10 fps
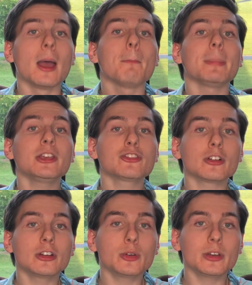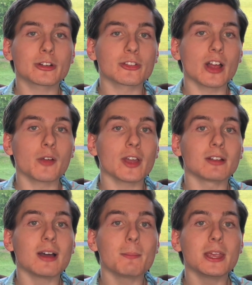be sure to do it yourself and
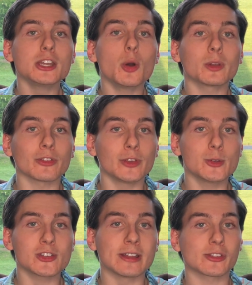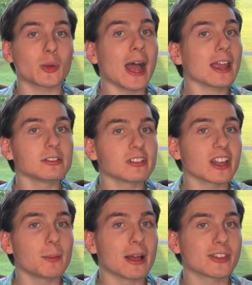let me know what the fusion is so I can look it
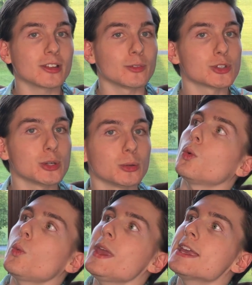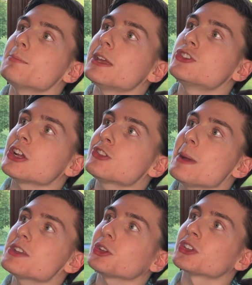up myself too. We can be
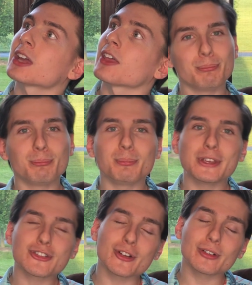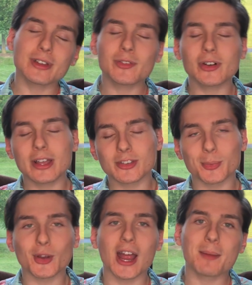judgmental together. Be sure to leave a like,
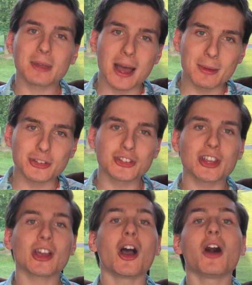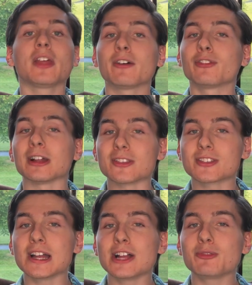subscribe, comment, share, all that fun
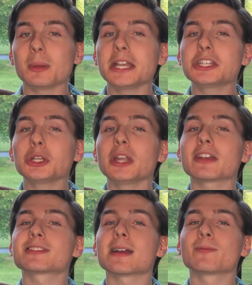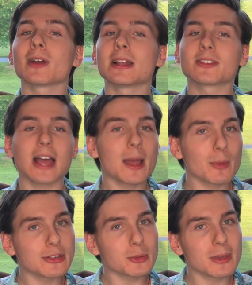stuff, but until next time friends, I'm
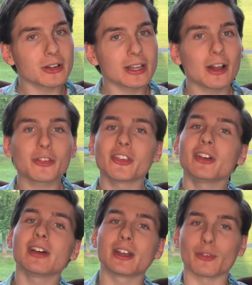RazorMiddle and I'll see you later for